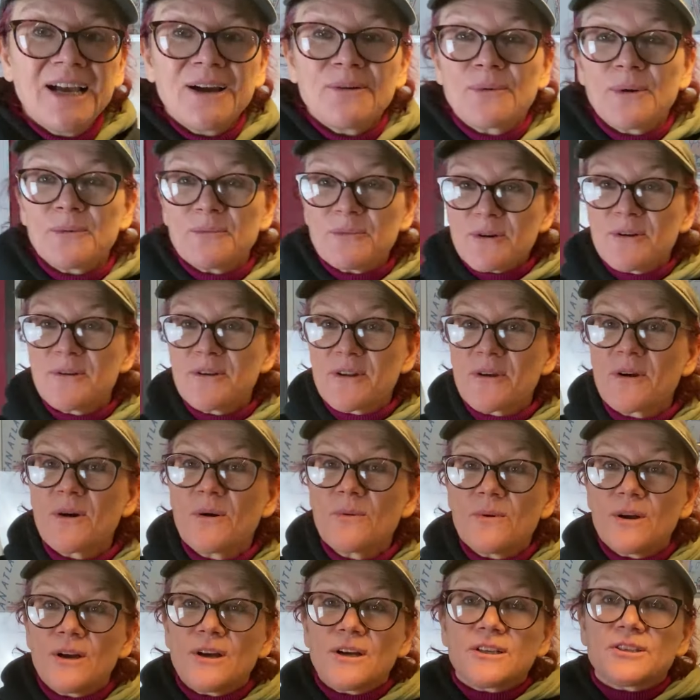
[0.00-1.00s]
When we're in
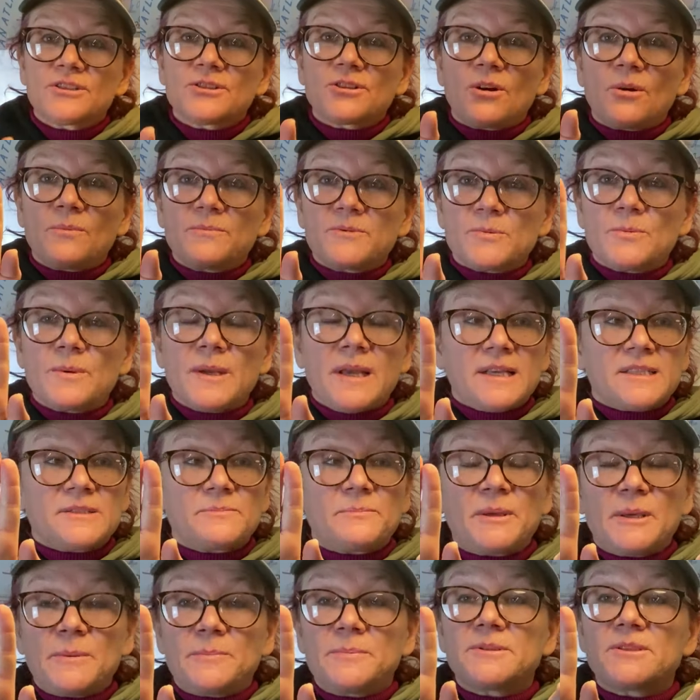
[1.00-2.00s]
our workshops, we
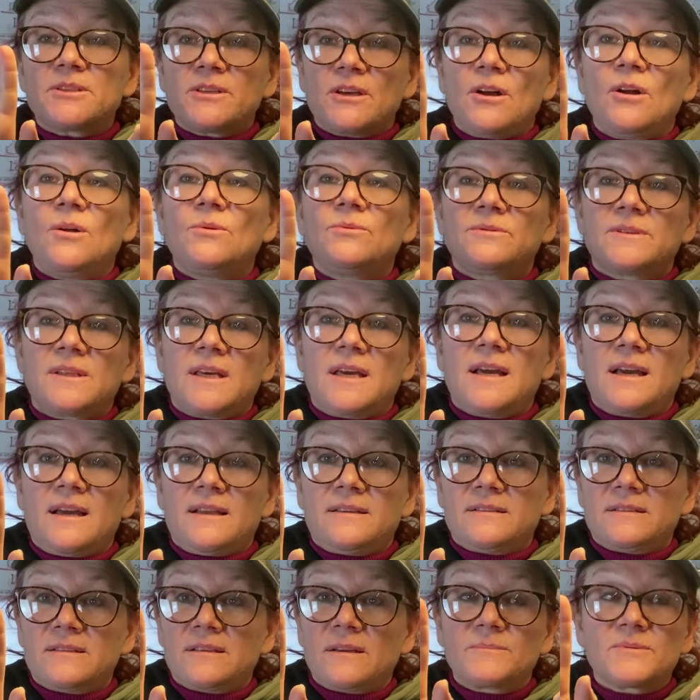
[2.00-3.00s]
ask people to hold their
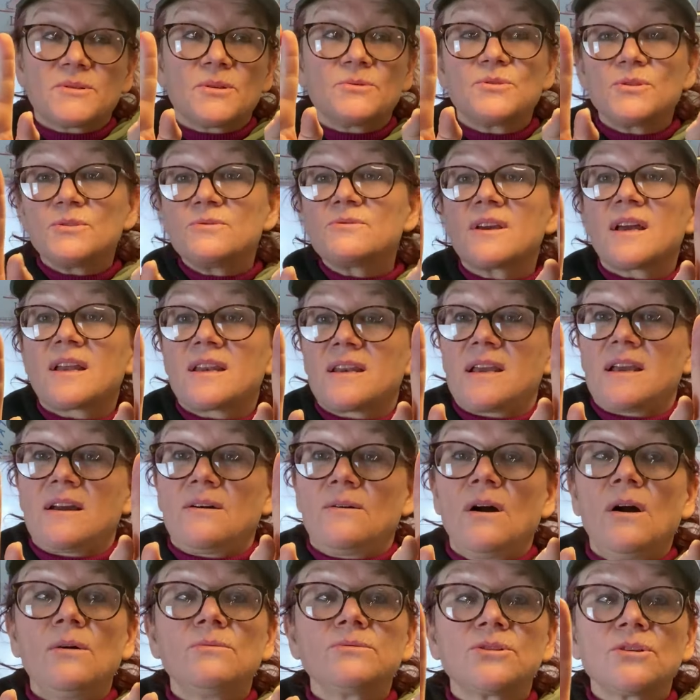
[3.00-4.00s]
hands up. So do that now.
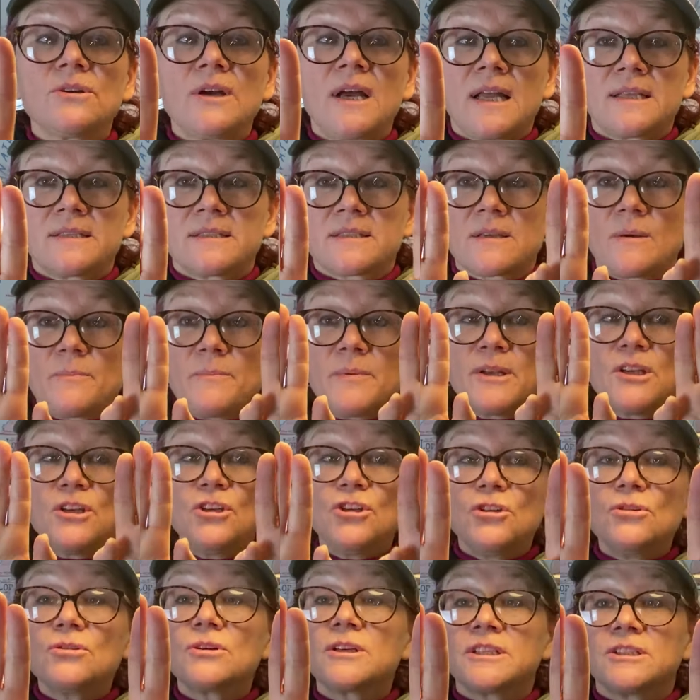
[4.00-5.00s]
Hold your hands up
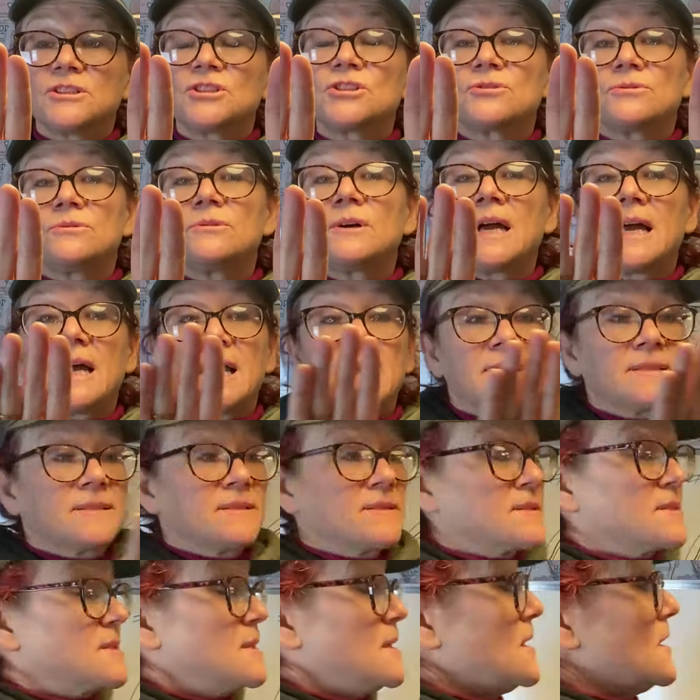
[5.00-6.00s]
and look at your
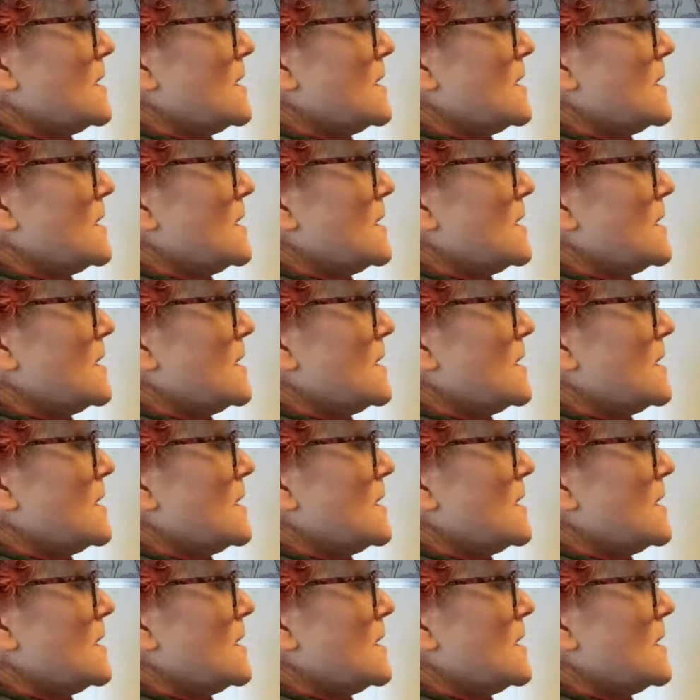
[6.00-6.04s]
hands.